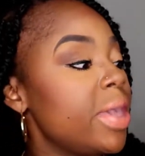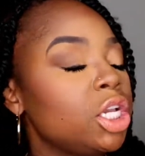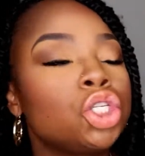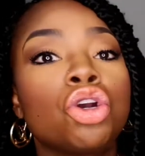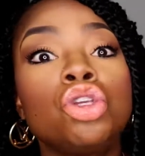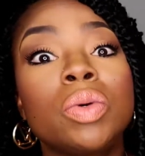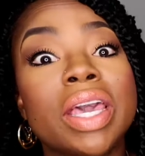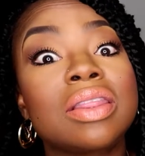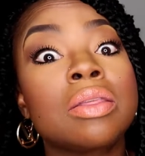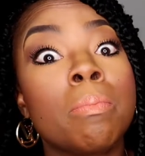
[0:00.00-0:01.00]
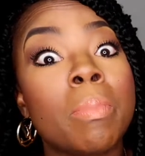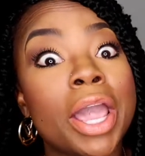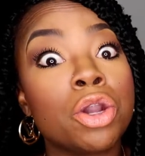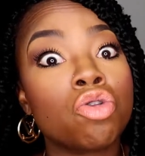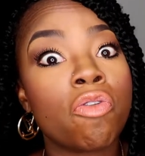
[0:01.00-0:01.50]
make sure you get the
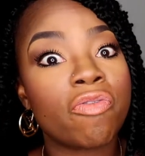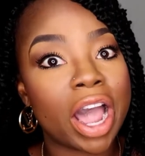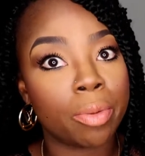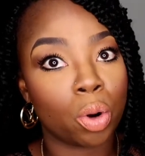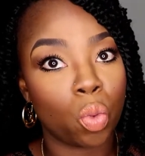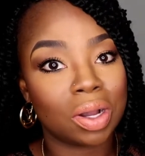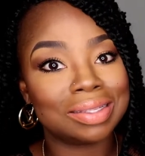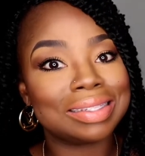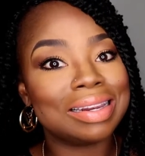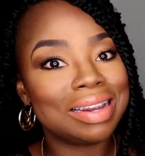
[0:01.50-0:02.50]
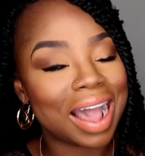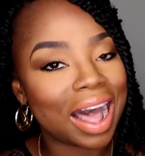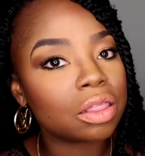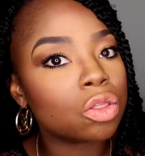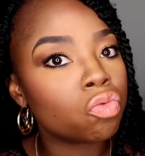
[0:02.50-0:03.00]
microfiber ones,
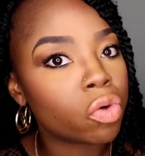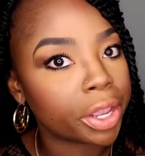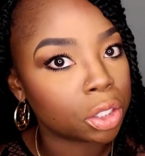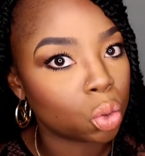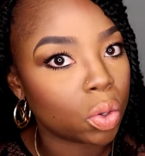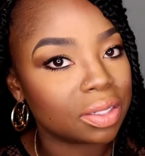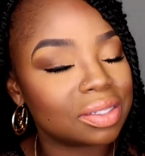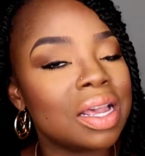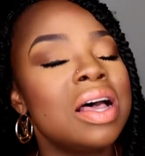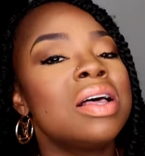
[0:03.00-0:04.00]
not the regular ones.